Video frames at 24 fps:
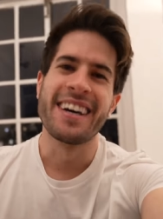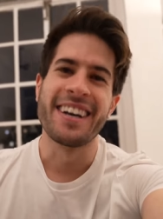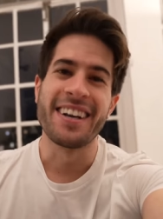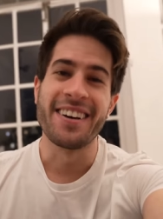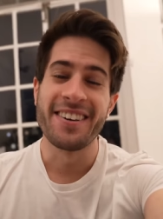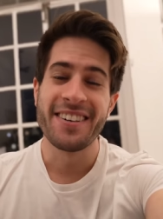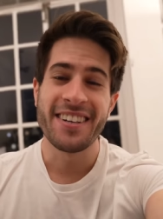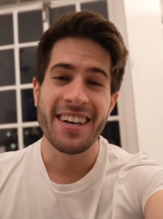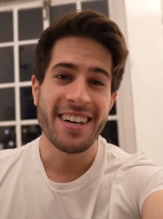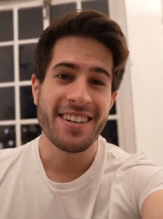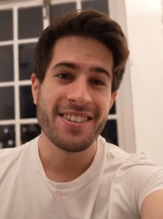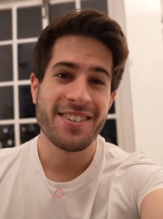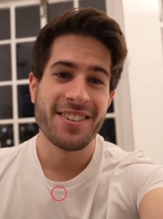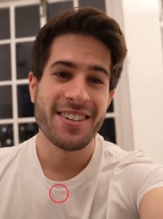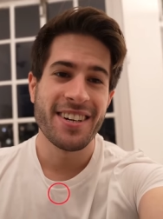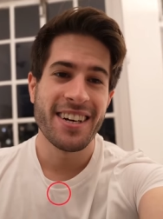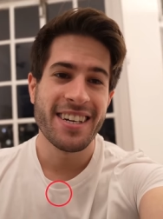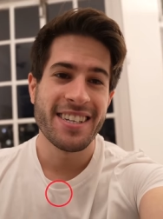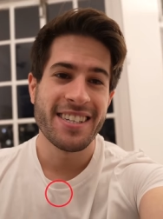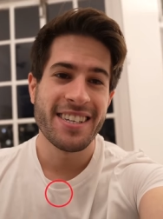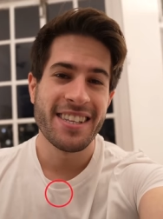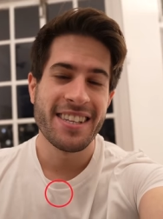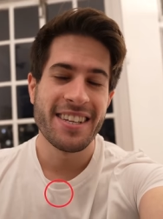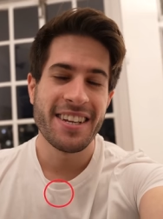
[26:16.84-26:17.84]
And I'll catch you
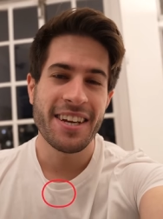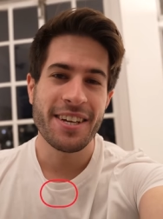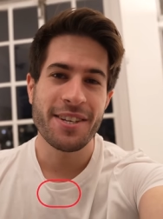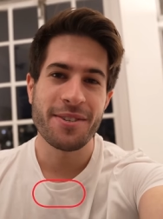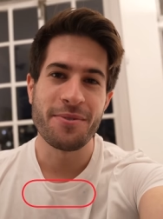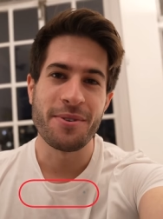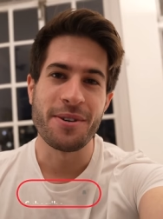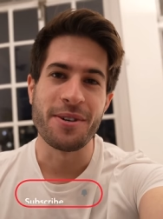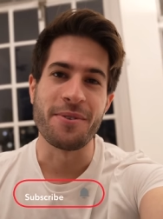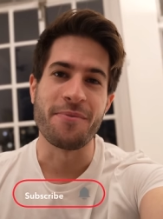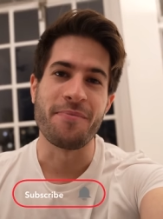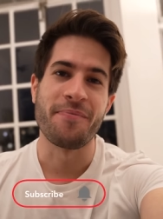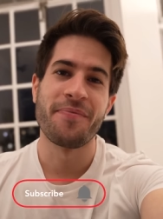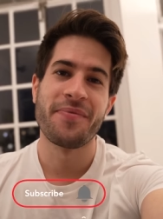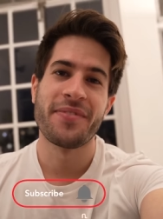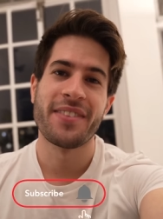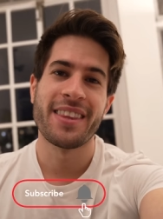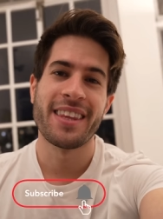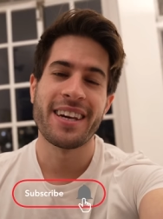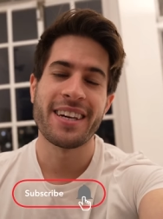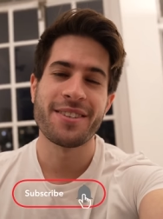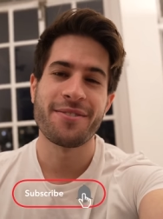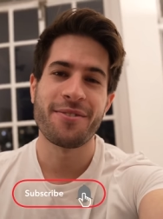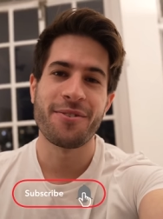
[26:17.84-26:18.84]
guys in the next next one.
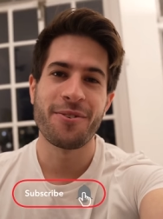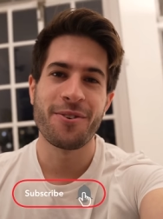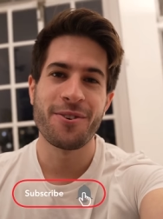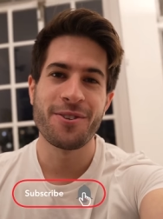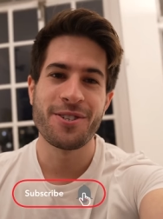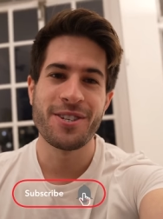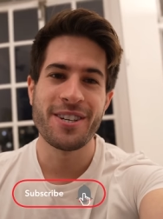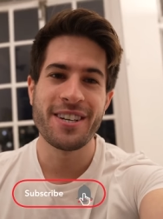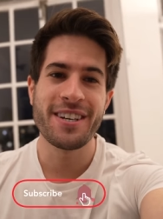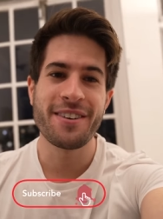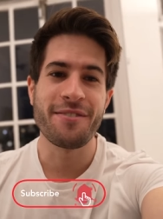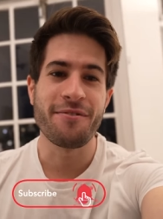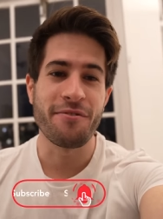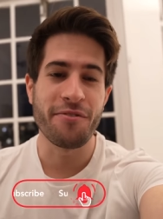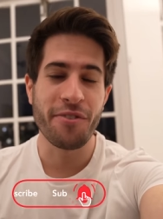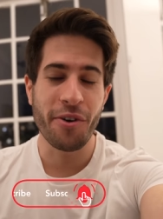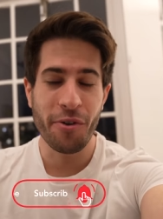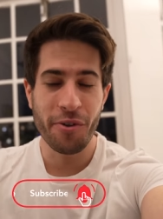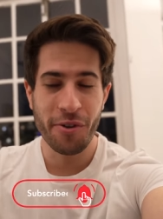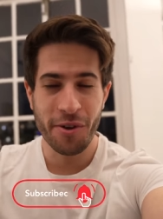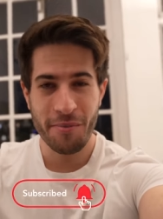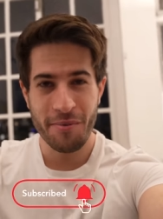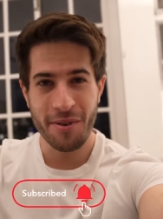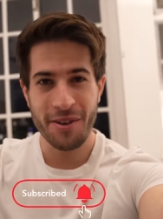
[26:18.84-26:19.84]
Thanks for watching and
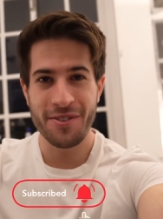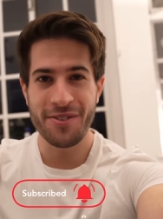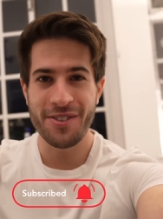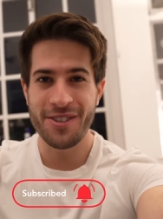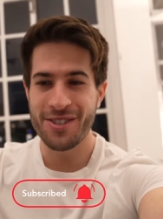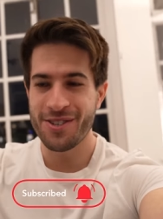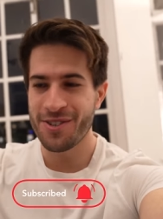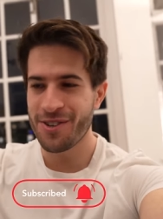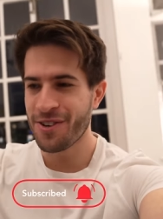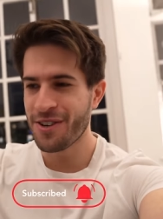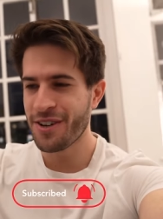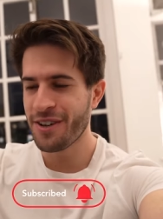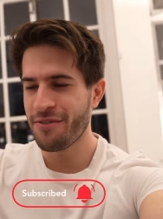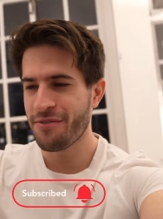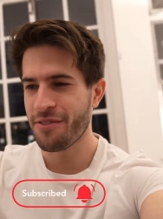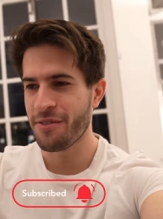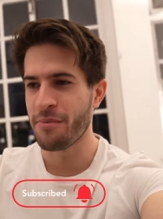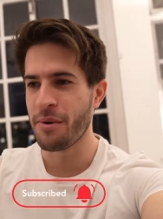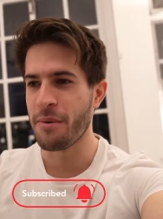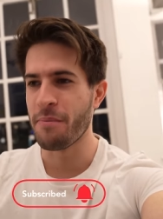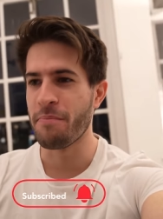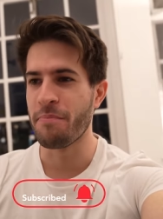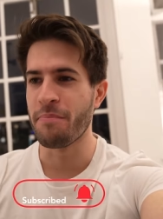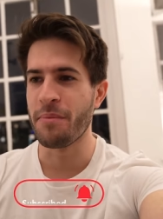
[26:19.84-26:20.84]
following me on this journey
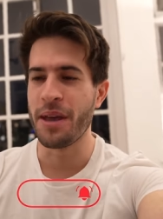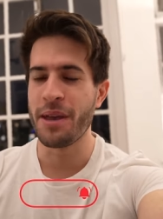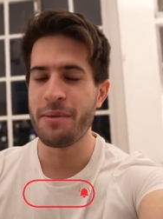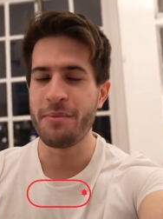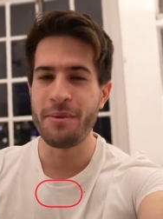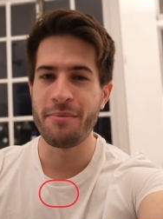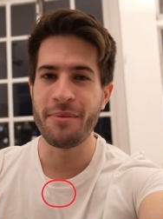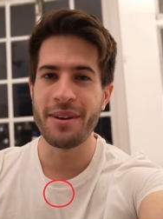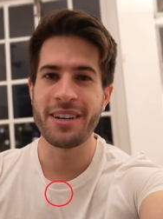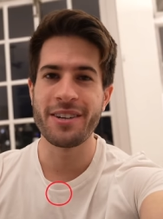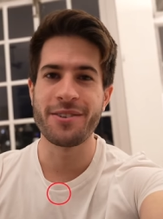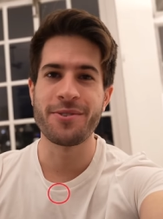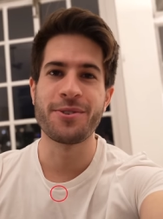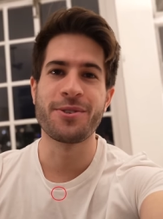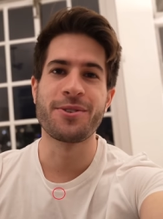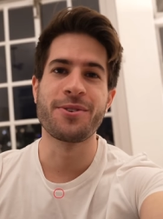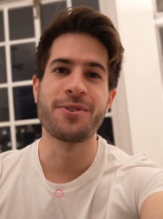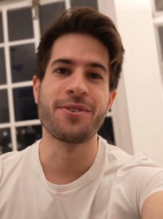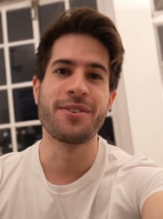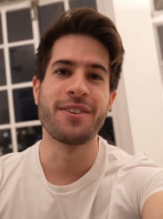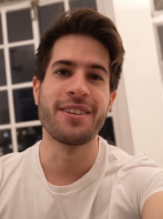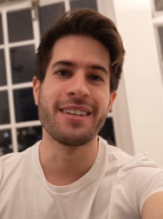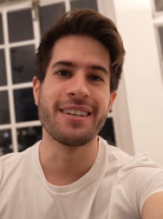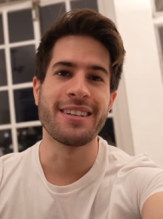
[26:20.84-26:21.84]
from a baby medical
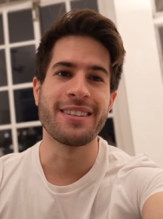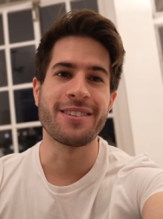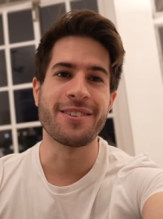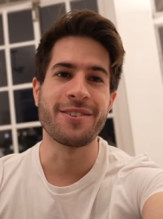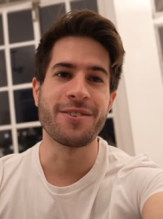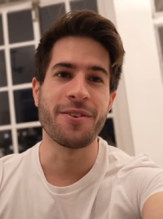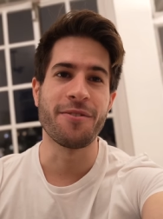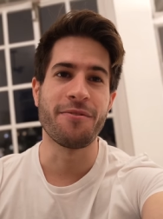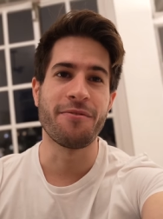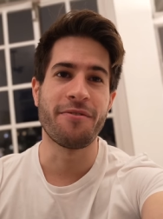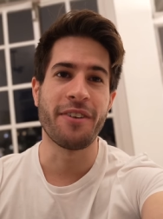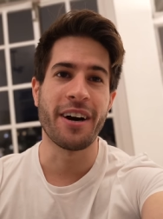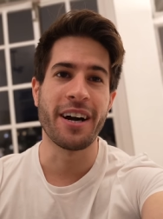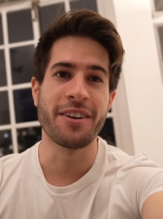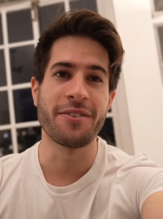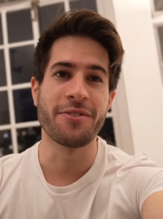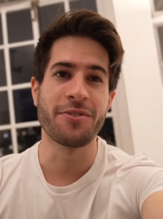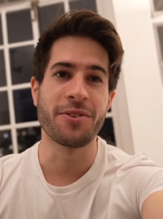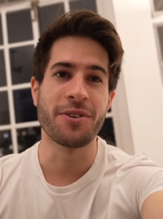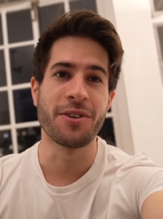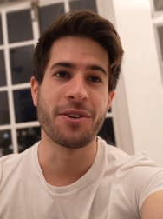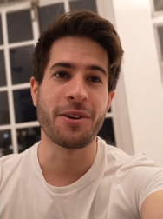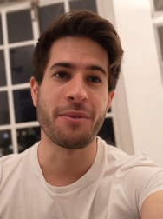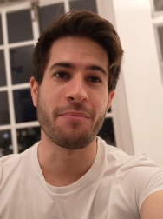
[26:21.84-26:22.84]
student until a final
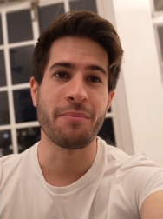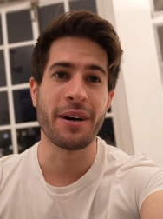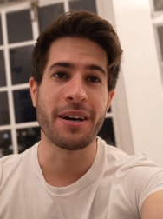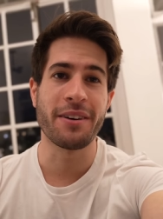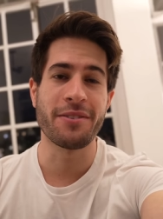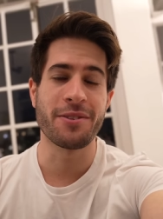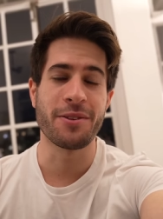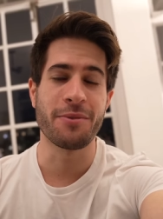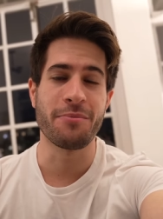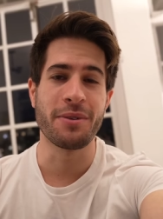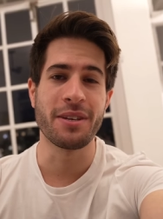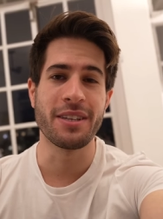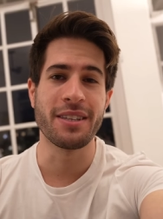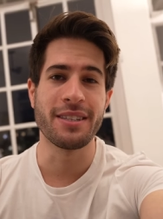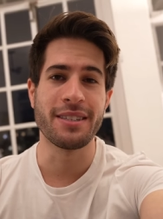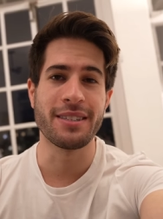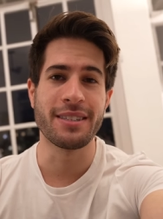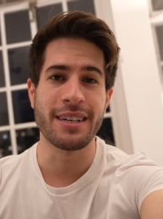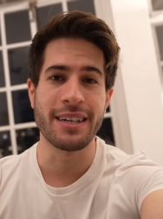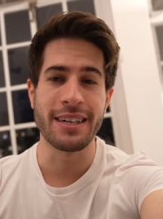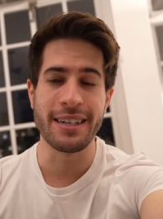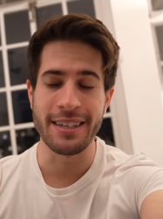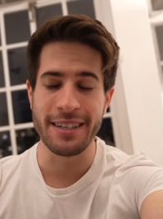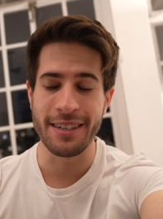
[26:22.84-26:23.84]
year about to be
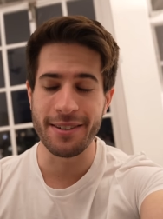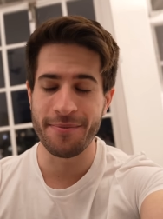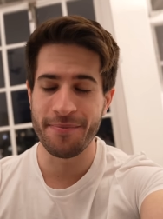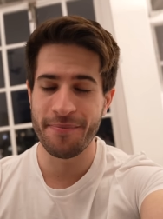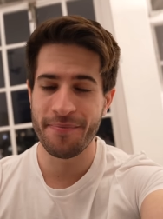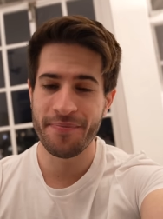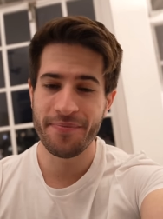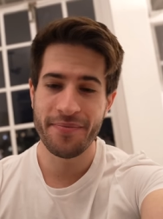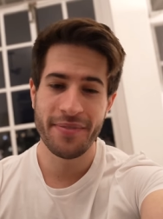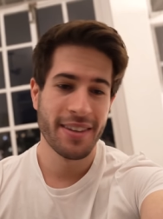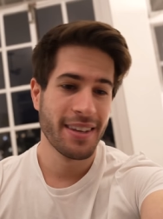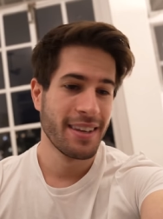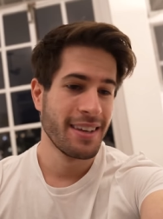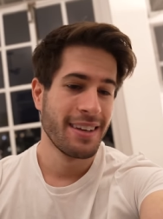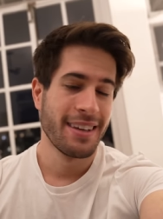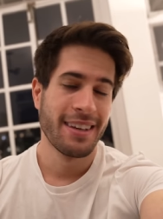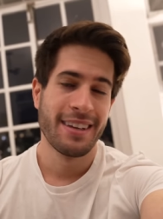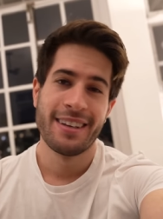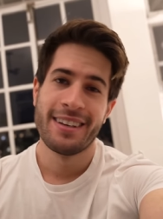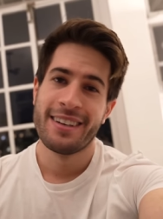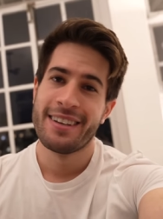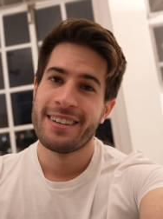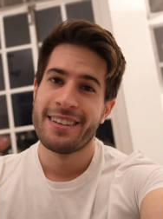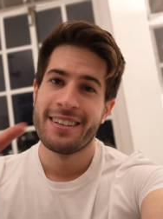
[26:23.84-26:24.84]
done.
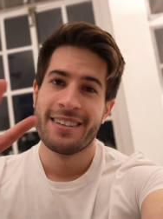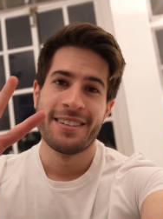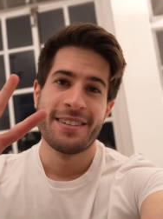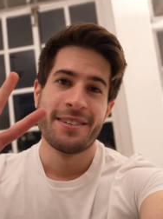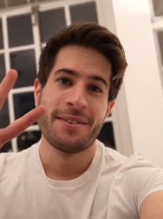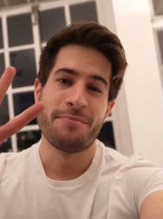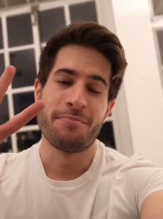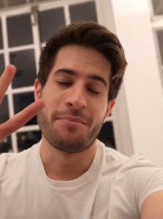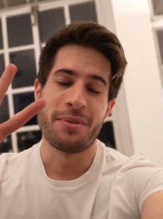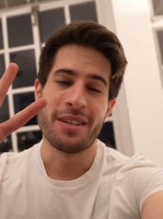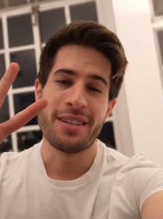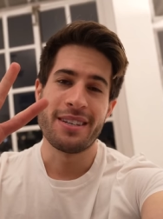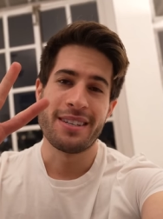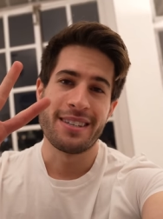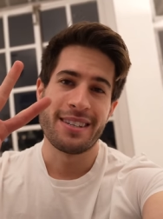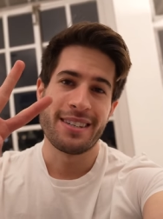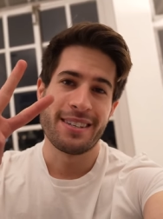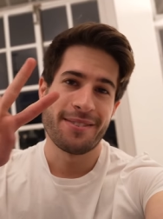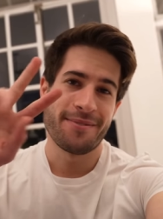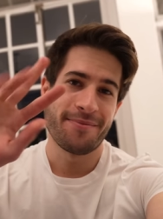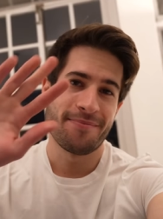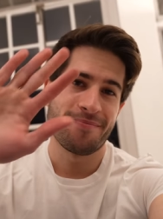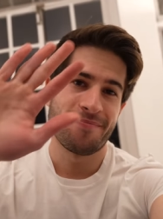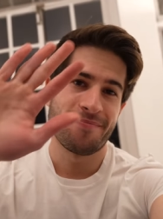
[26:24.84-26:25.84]
Peace.